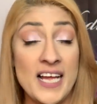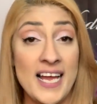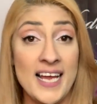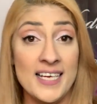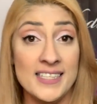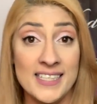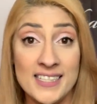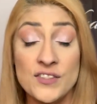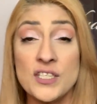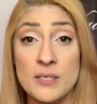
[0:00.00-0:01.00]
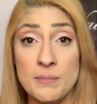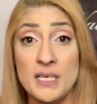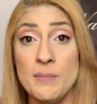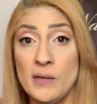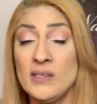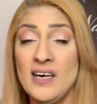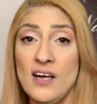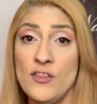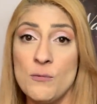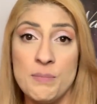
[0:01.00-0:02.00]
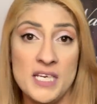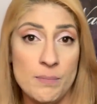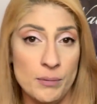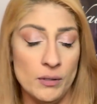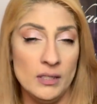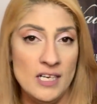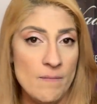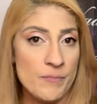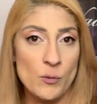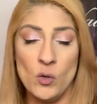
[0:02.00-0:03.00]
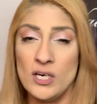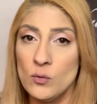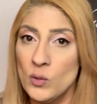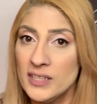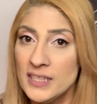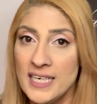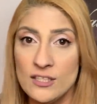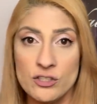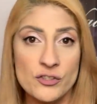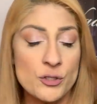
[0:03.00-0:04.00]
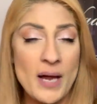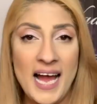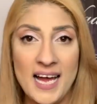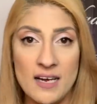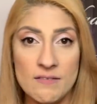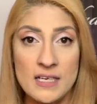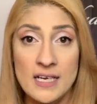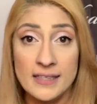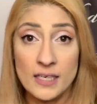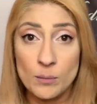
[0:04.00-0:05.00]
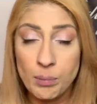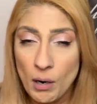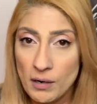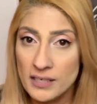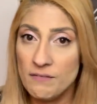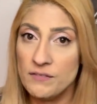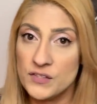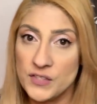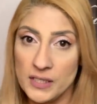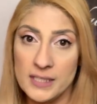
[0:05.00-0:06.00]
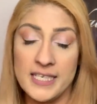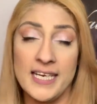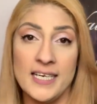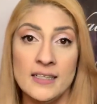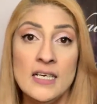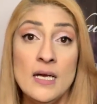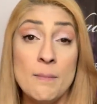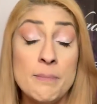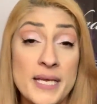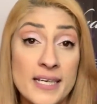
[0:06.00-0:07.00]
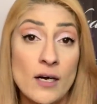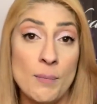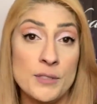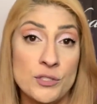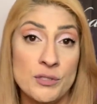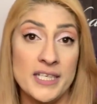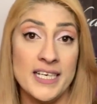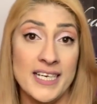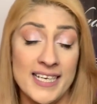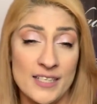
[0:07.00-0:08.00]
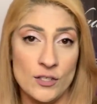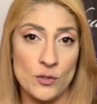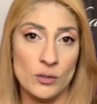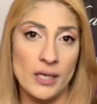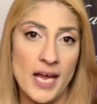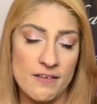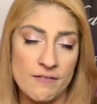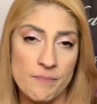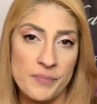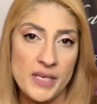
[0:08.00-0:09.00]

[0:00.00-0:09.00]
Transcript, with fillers: And it is going to be about other people, the one-on-one connections you have that are part of facilitating big opportunity in your life.